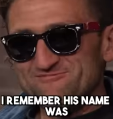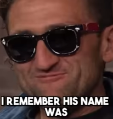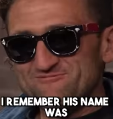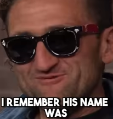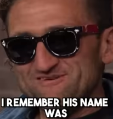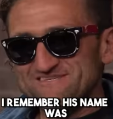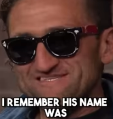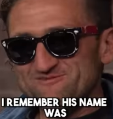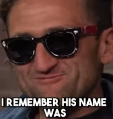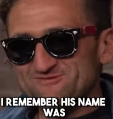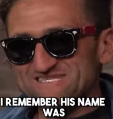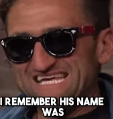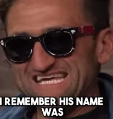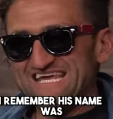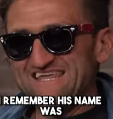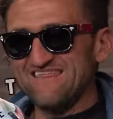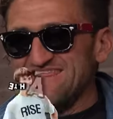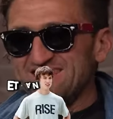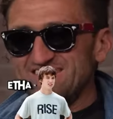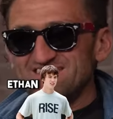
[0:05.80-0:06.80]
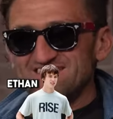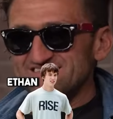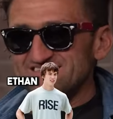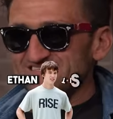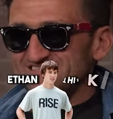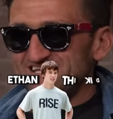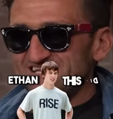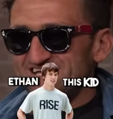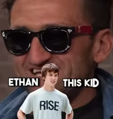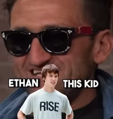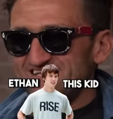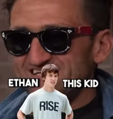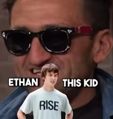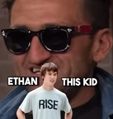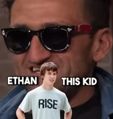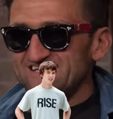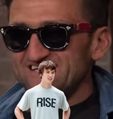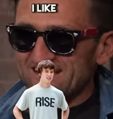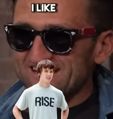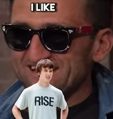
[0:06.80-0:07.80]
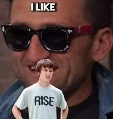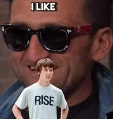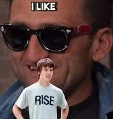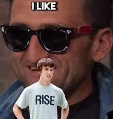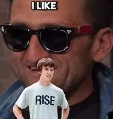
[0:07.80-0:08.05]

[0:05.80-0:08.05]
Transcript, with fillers: remember his name was Ethan. This kid, I like